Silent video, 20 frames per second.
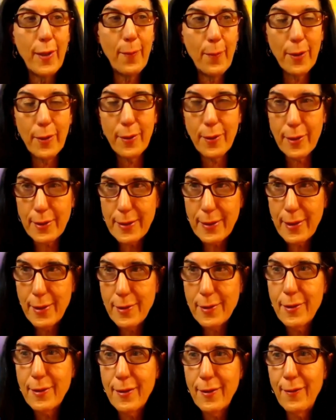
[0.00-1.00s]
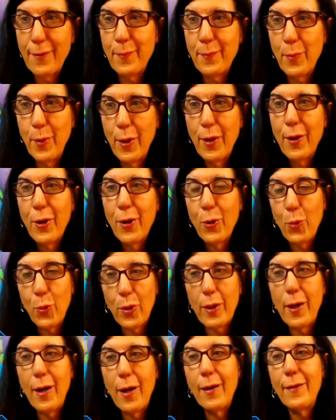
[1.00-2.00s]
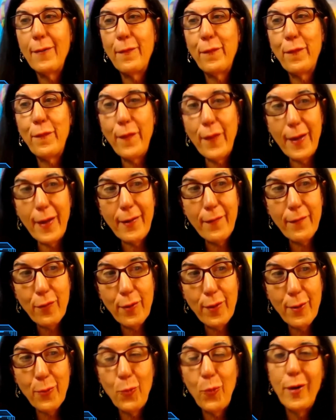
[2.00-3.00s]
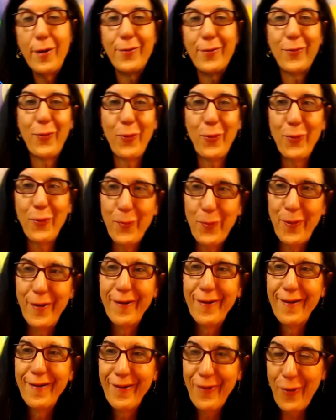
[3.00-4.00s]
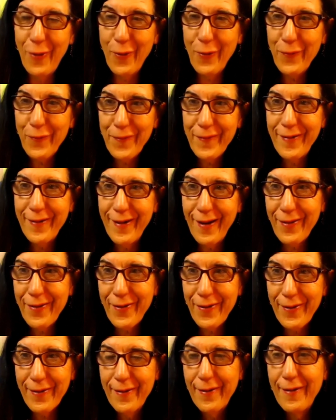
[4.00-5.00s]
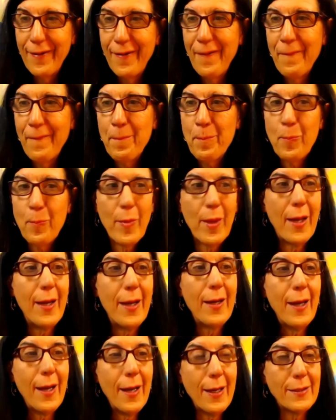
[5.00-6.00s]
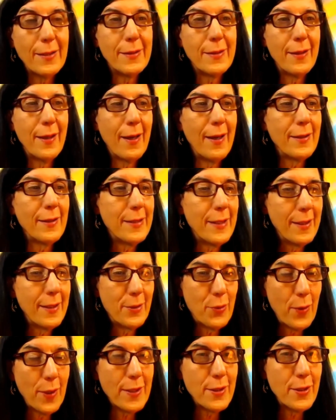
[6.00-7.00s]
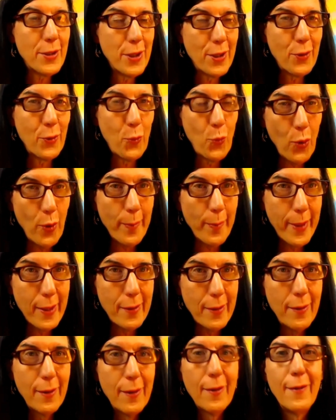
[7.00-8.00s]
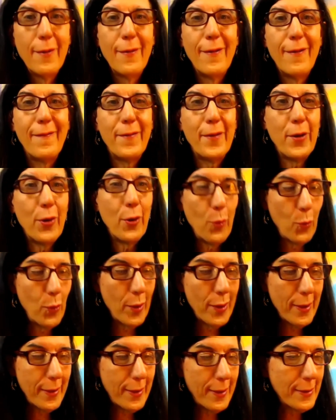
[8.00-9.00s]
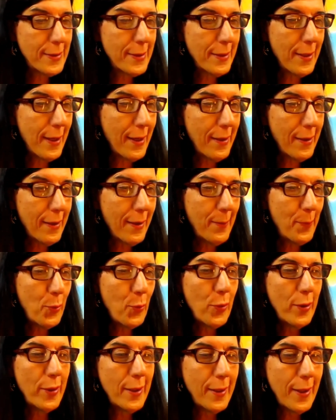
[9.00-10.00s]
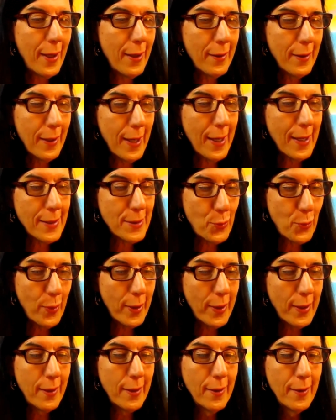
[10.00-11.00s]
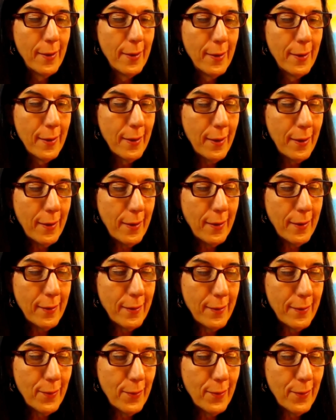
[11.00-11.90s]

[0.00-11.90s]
built the system were kind of favoring one group over another and as as a transgender woman you know one of the things that i, I pointed out last week uh,